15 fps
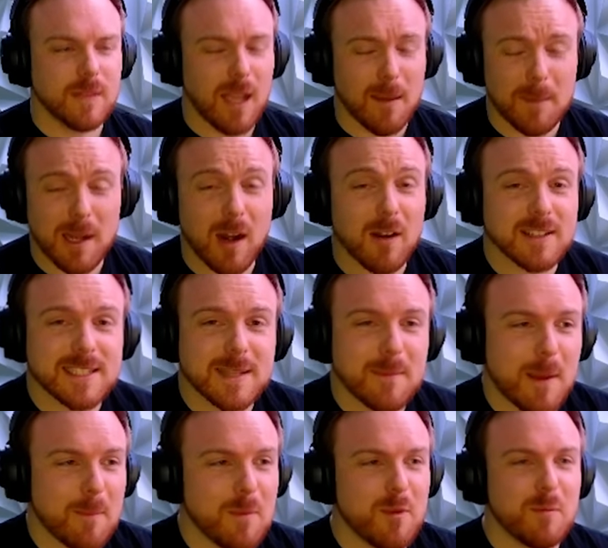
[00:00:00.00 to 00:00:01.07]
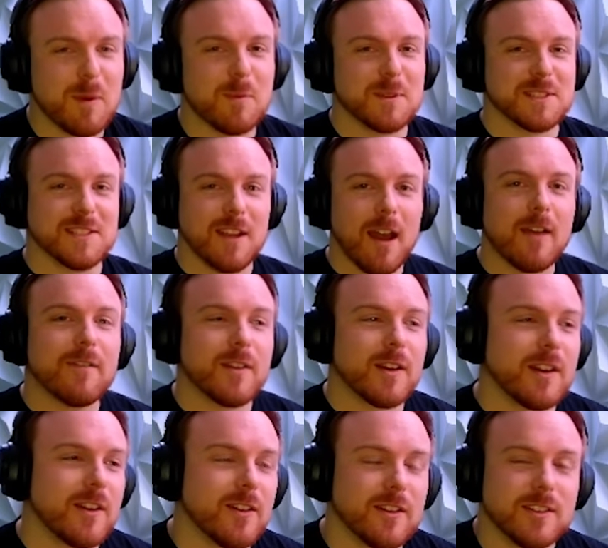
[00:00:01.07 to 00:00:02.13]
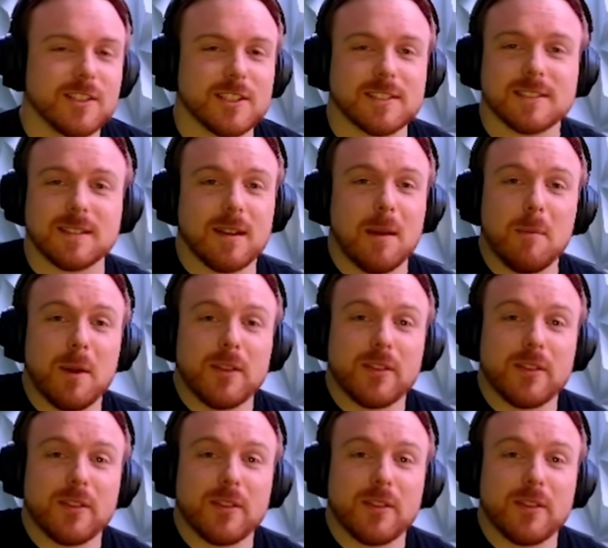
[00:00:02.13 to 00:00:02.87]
I mean, honestly, my movement was not very good just a month